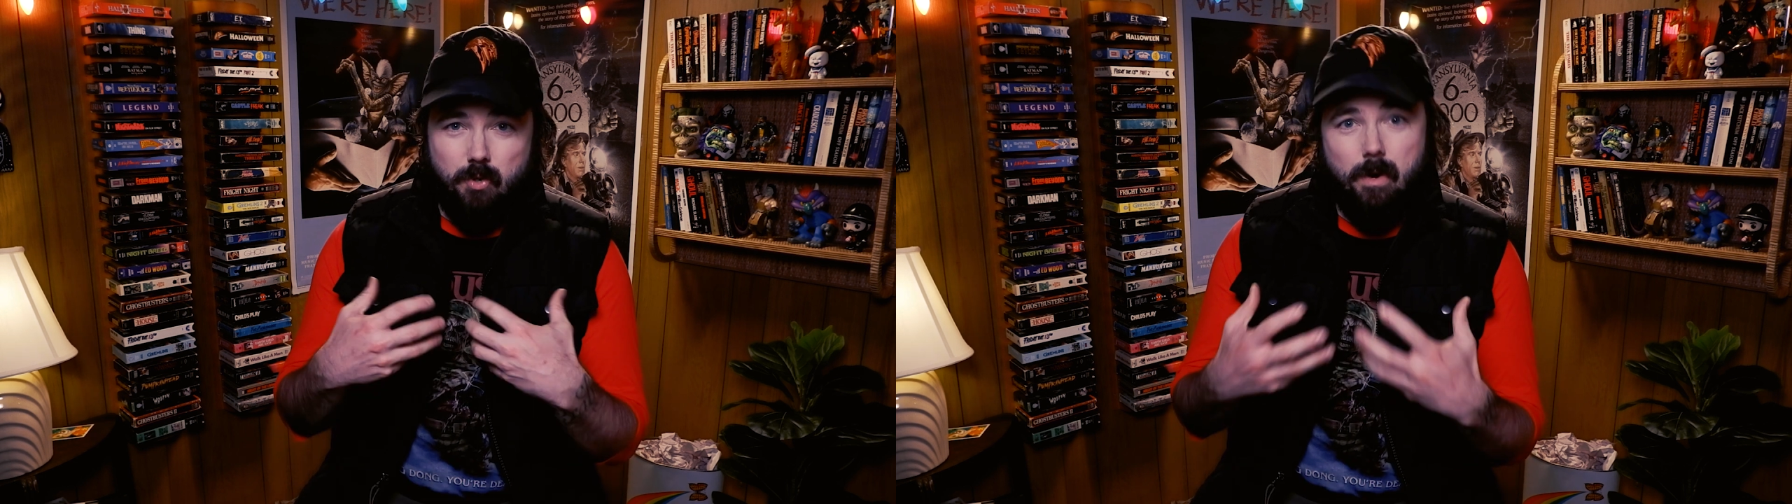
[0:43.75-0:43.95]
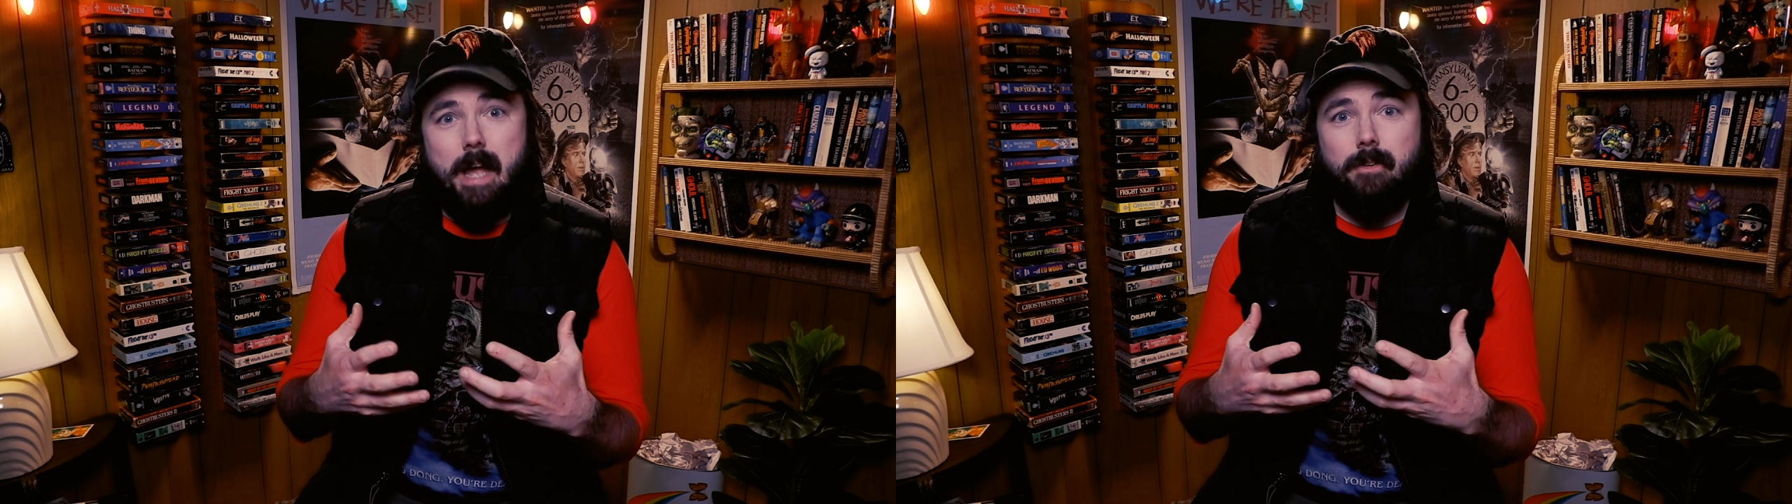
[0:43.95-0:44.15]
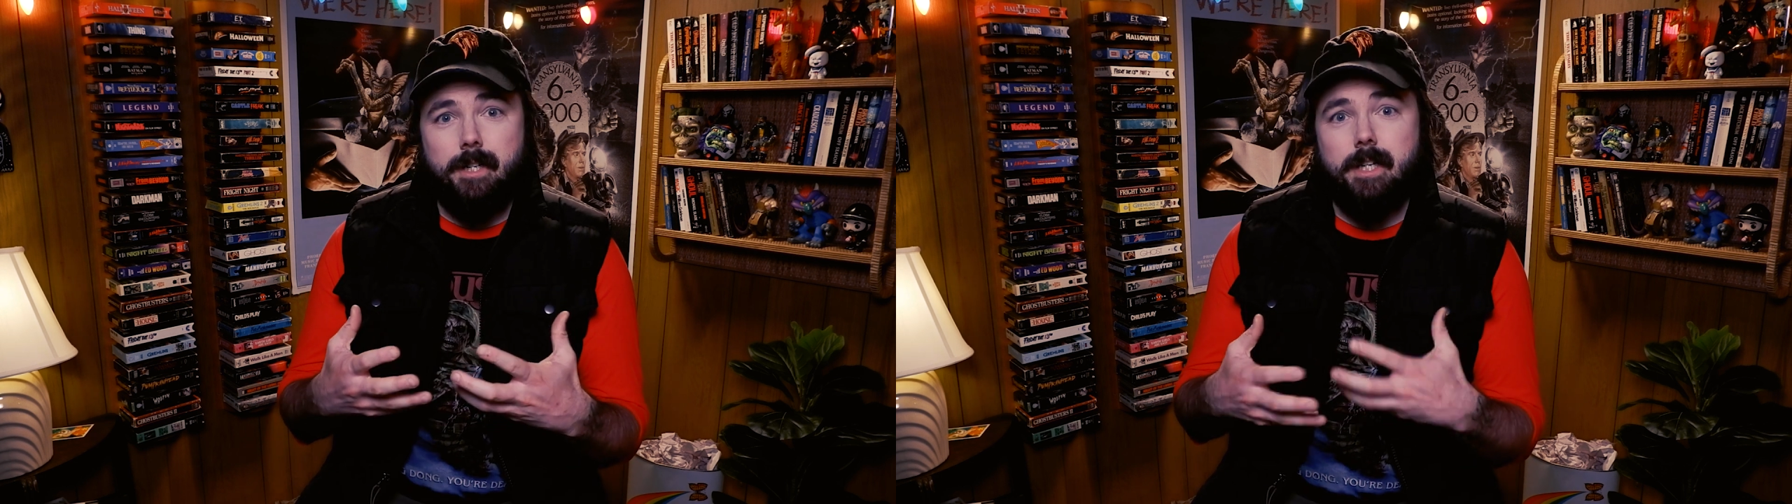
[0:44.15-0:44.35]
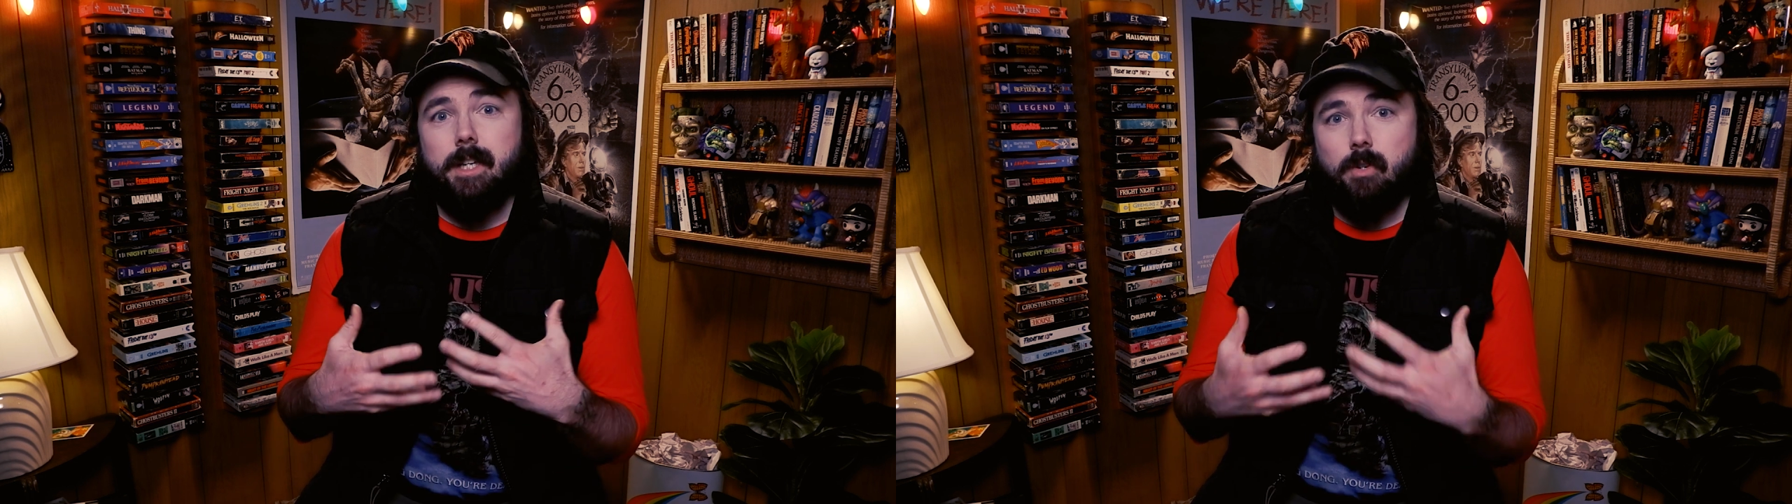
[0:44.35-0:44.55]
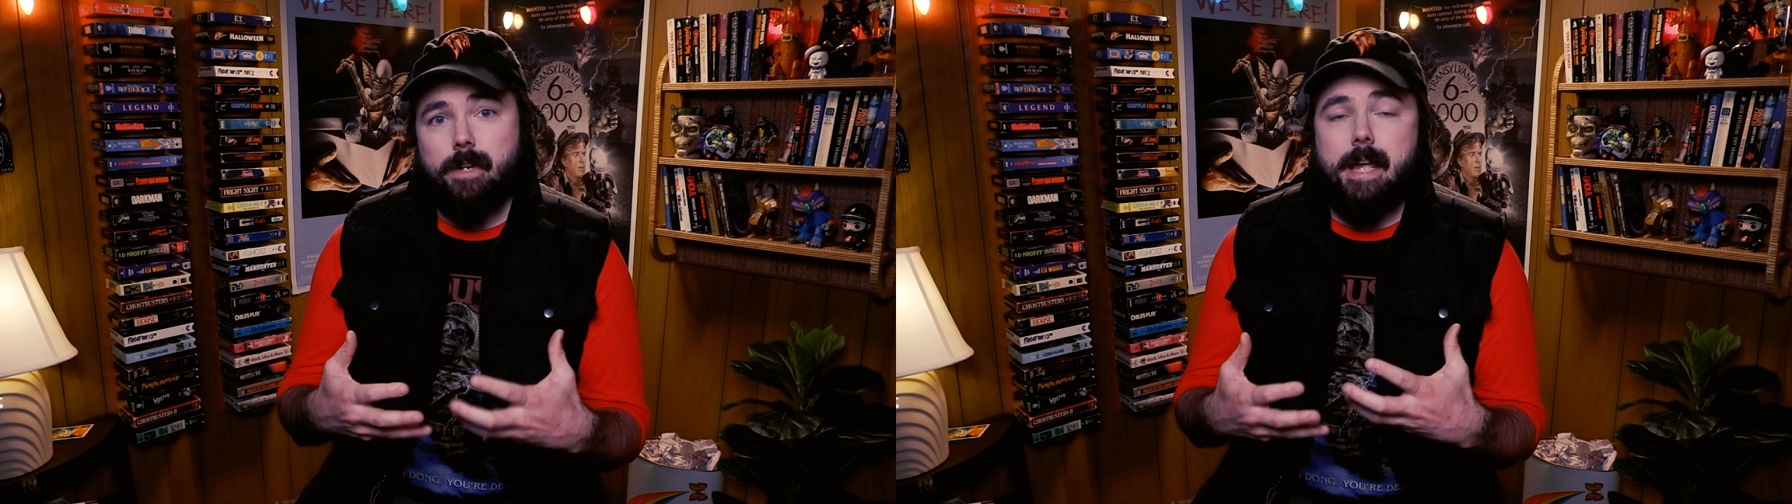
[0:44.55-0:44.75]
grounded
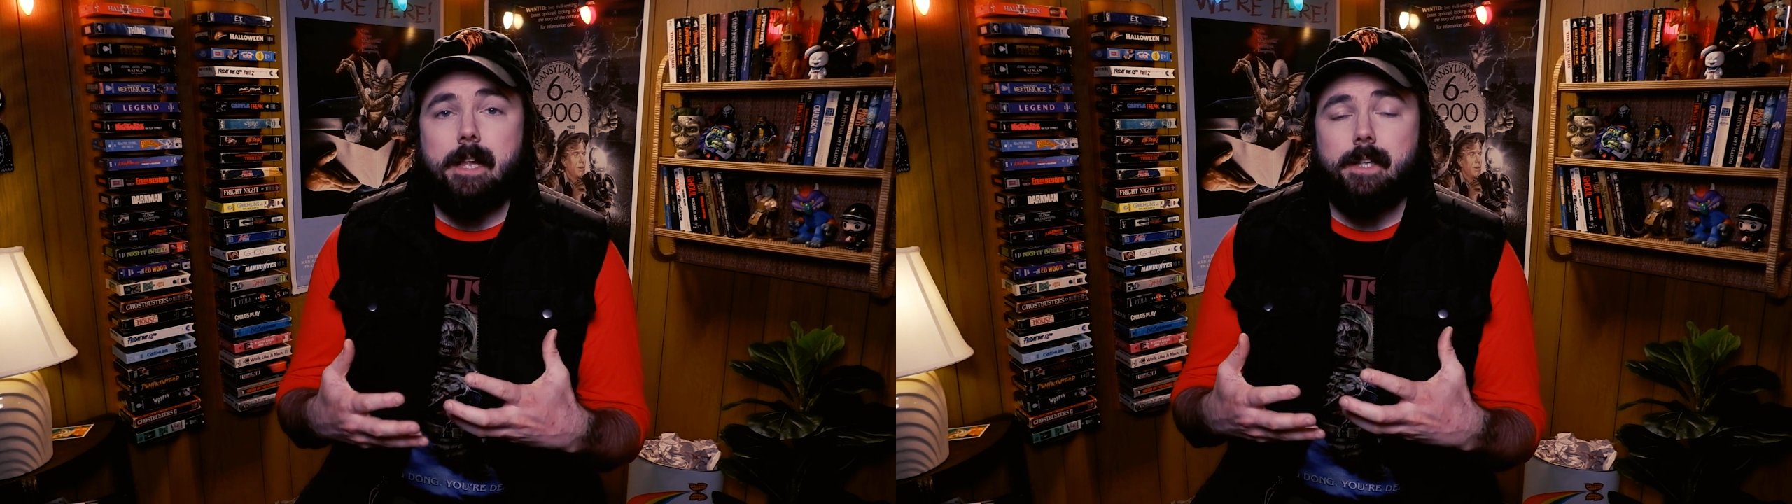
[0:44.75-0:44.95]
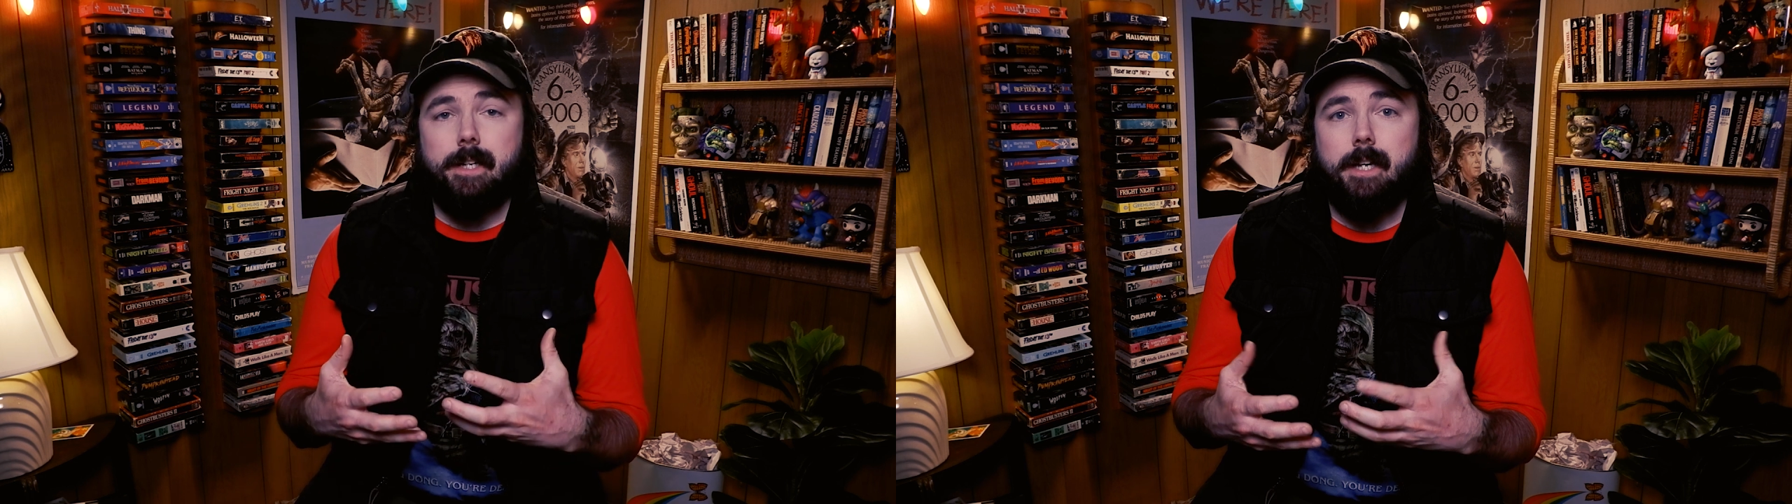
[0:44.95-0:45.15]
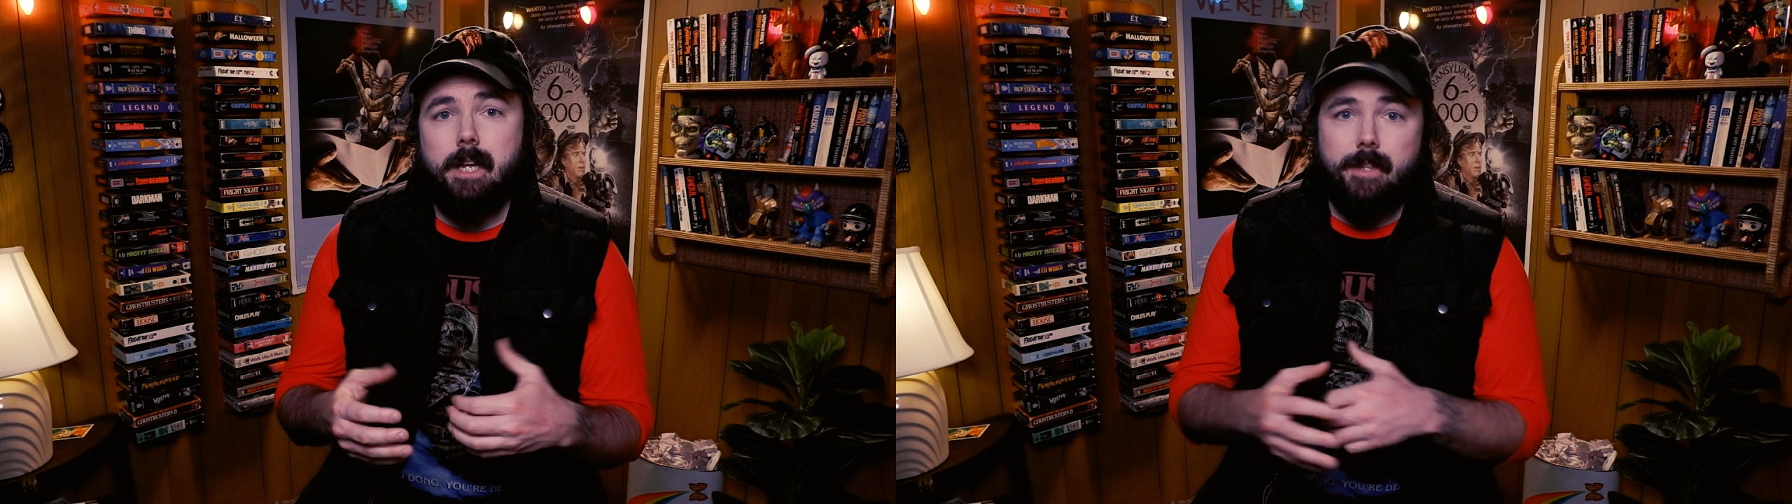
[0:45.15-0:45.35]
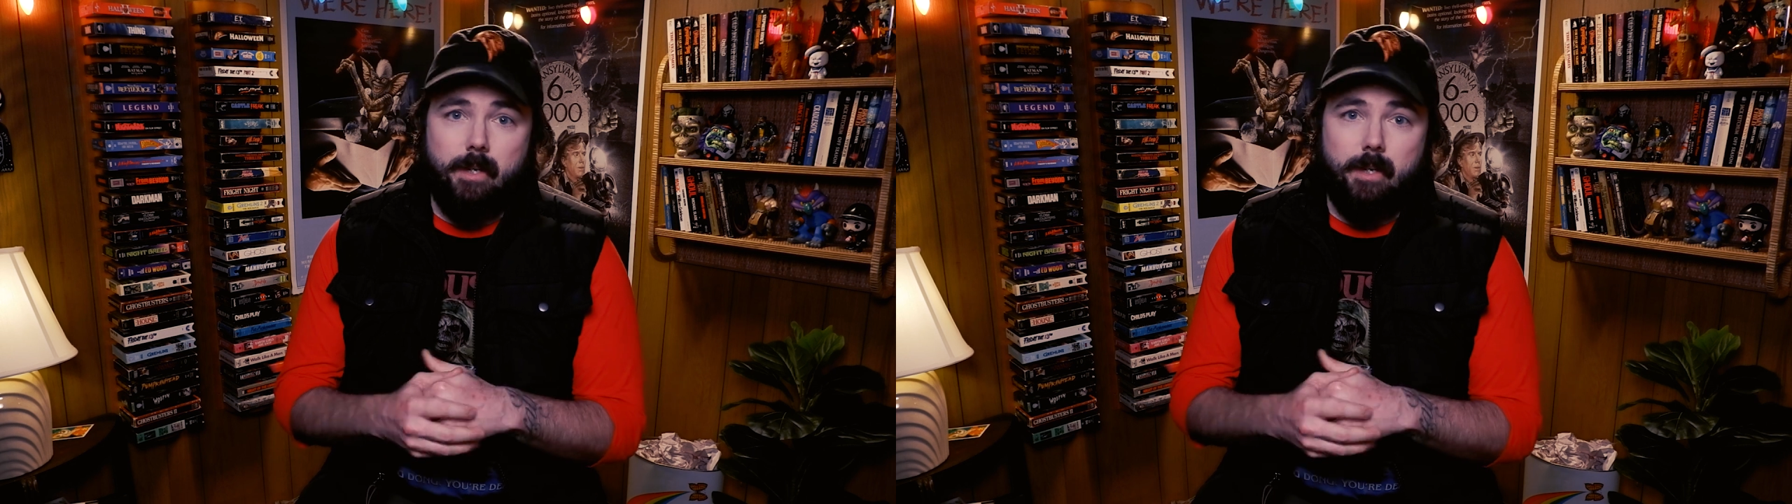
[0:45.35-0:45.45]
in a reality